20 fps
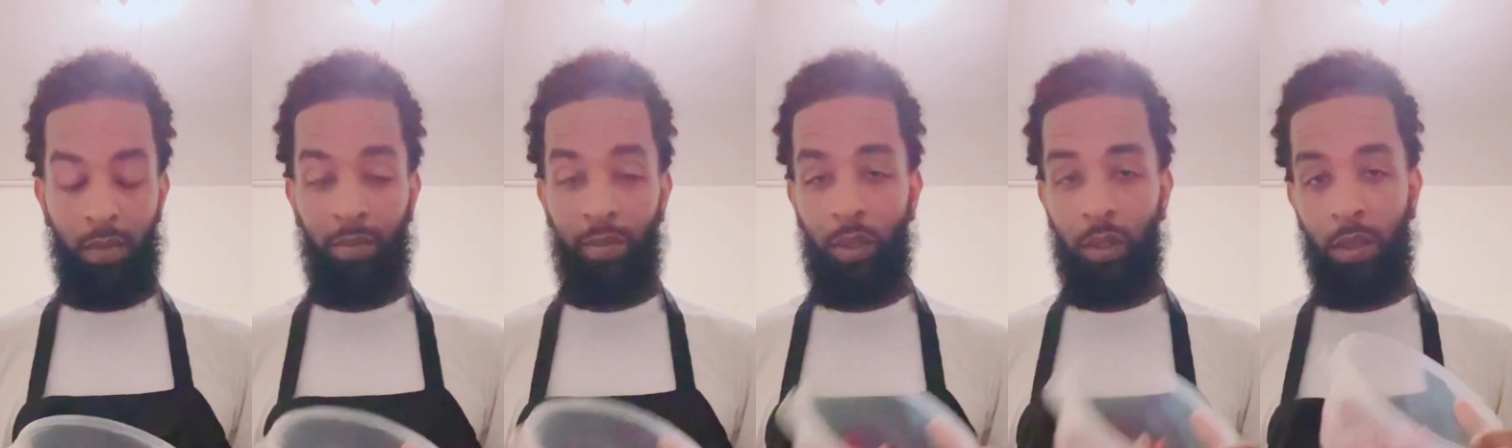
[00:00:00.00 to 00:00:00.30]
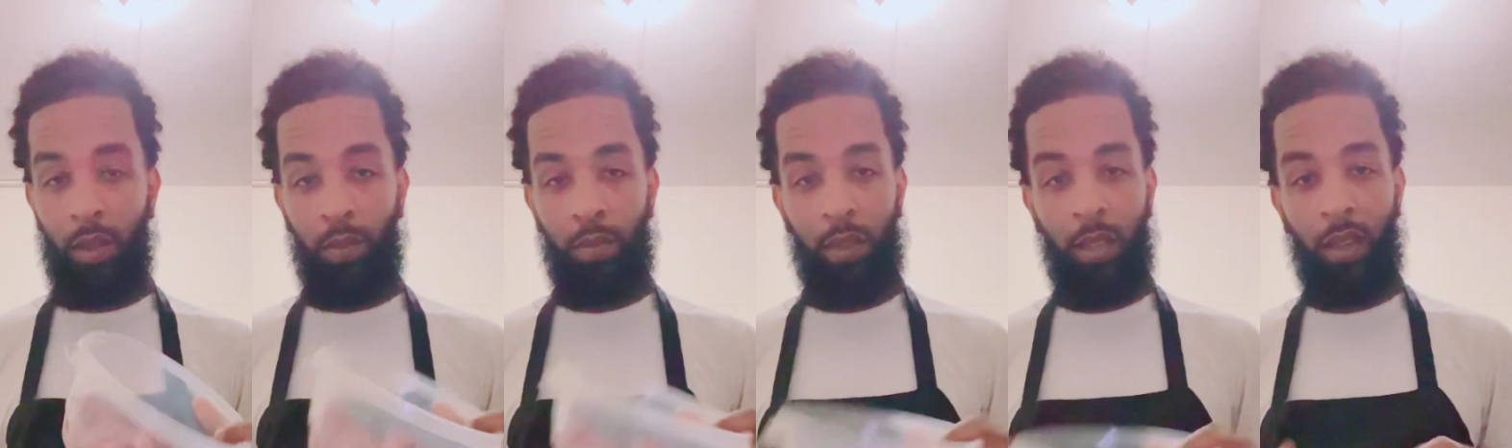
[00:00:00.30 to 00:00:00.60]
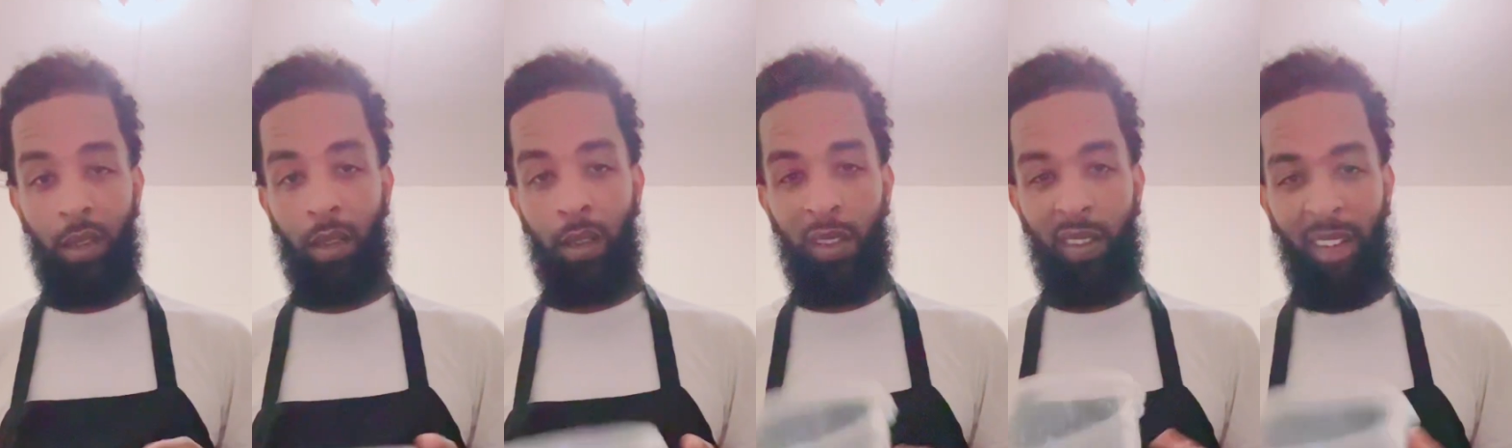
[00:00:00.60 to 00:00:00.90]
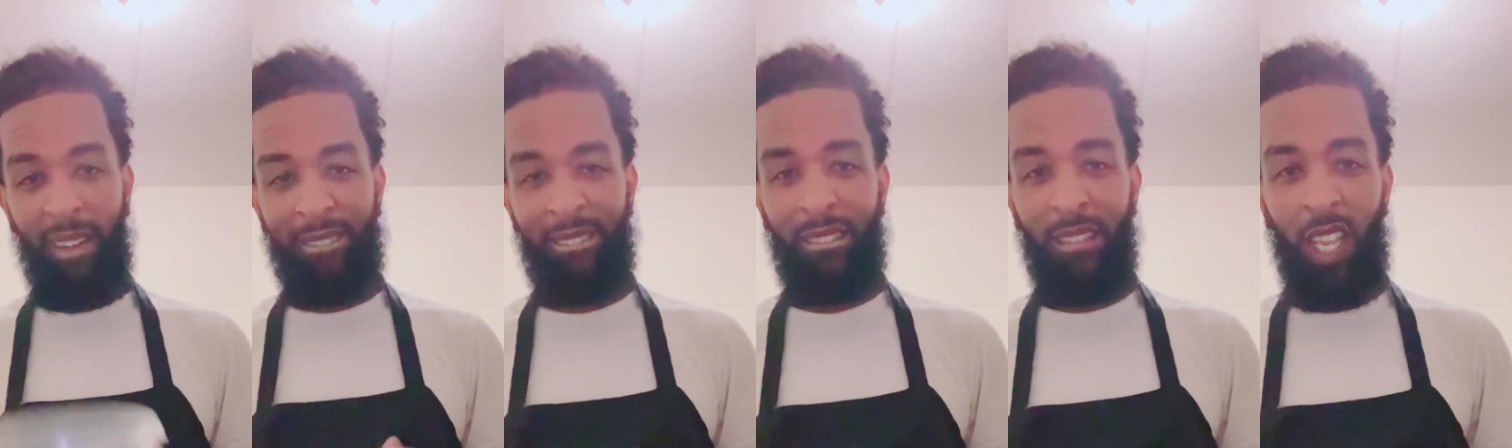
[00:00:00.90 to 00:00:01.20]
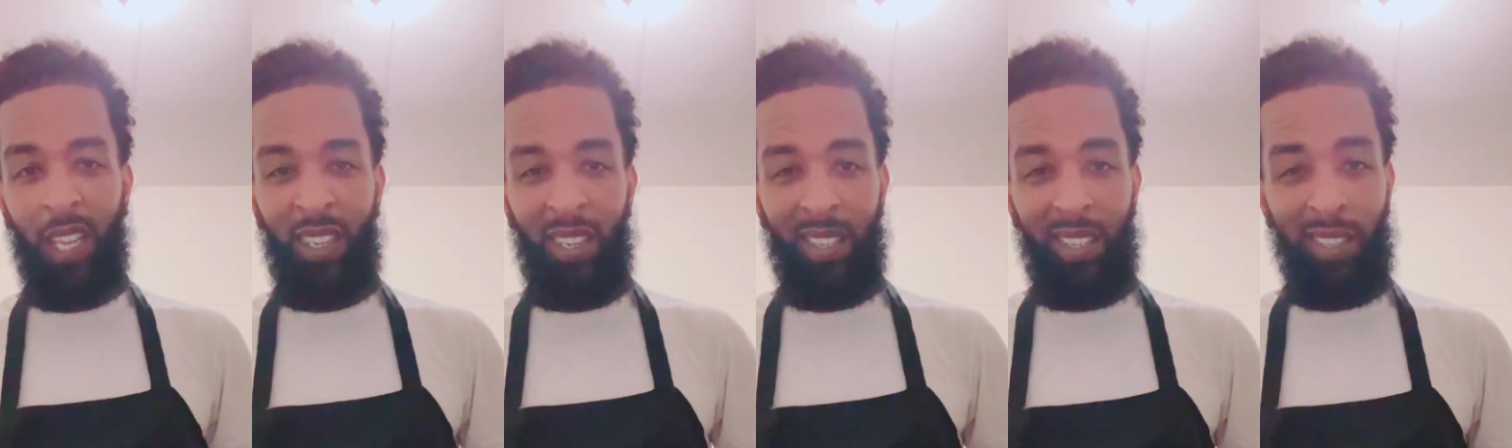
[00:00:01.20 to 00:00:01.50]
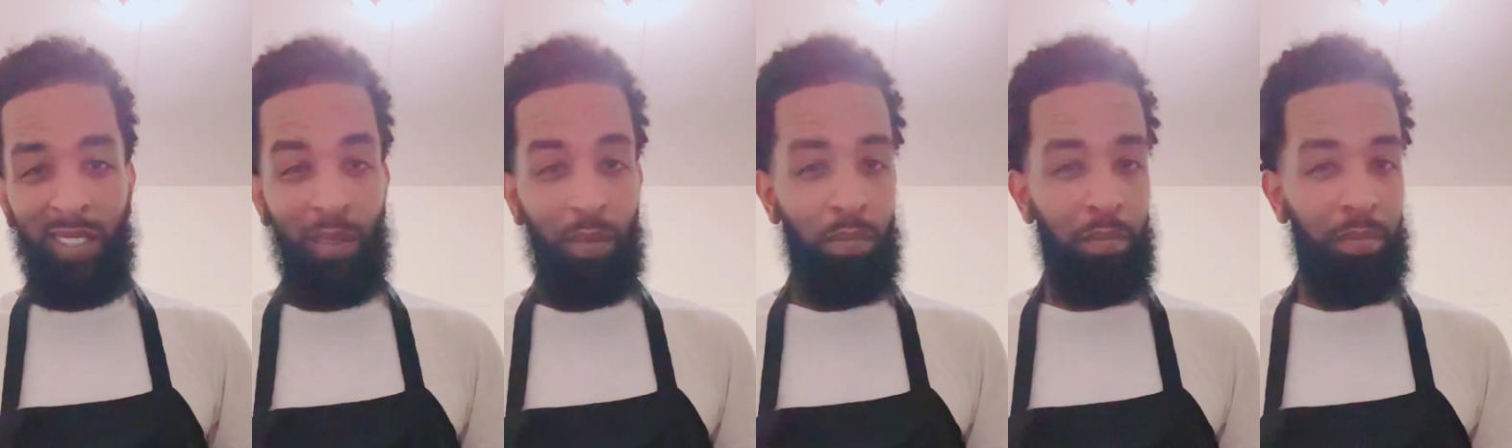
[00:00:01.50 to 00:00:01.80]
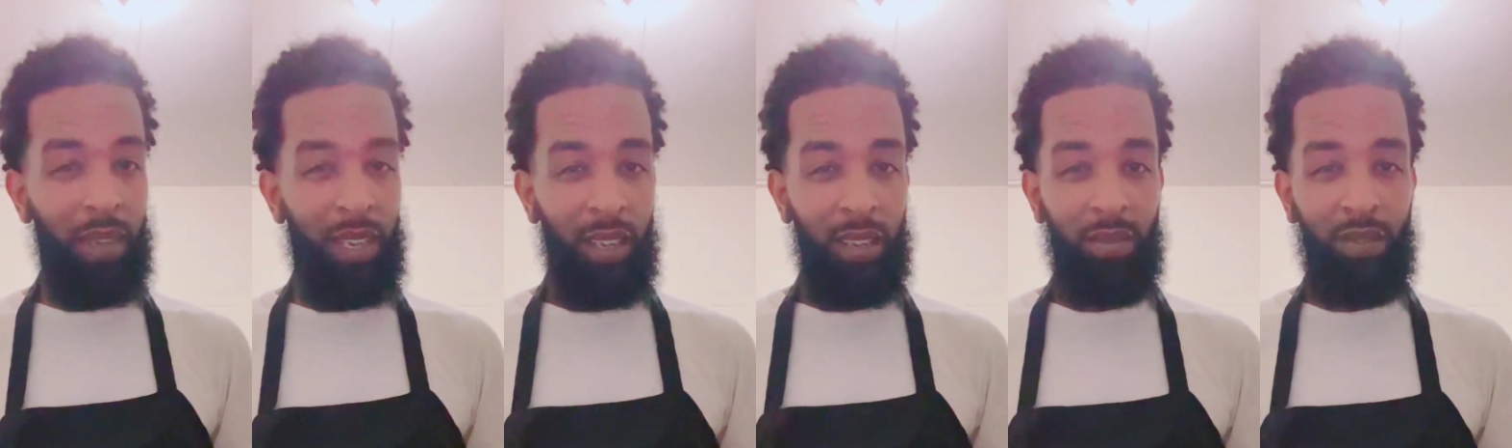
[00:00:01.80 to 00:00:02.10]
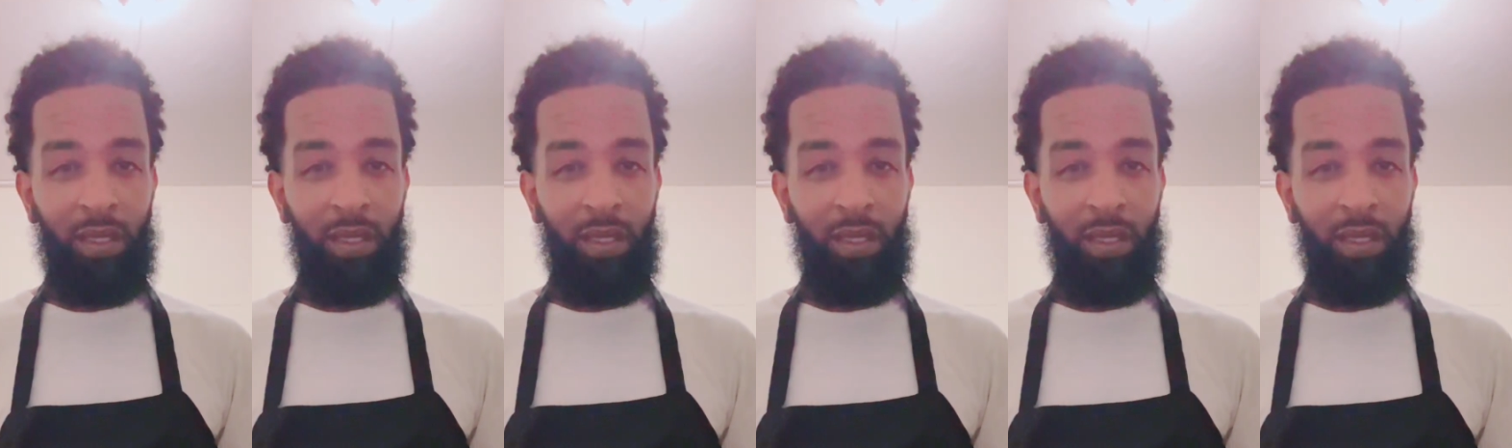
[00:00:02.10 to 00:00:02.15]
So I'm thinking some beef,